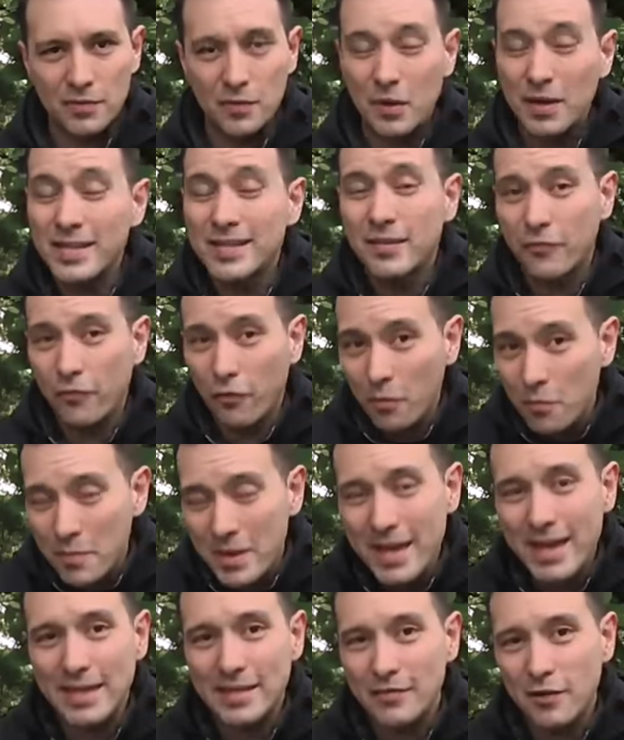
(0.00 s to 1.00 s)
So it's, for
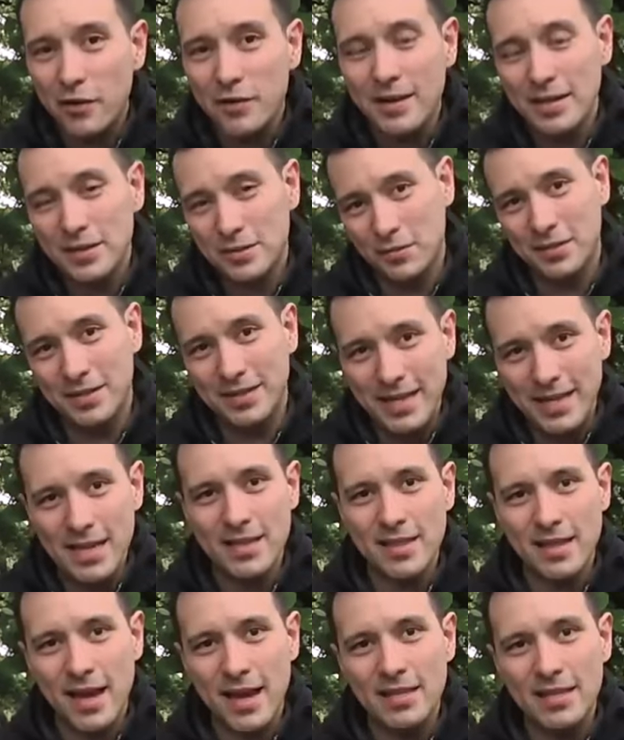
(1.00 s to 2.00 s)
me, it's very nice to see
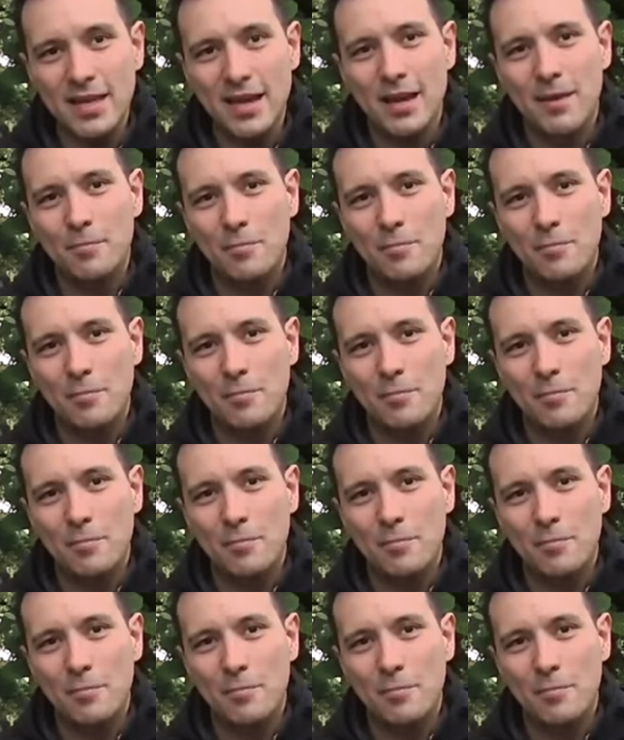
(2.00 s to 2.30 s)
that,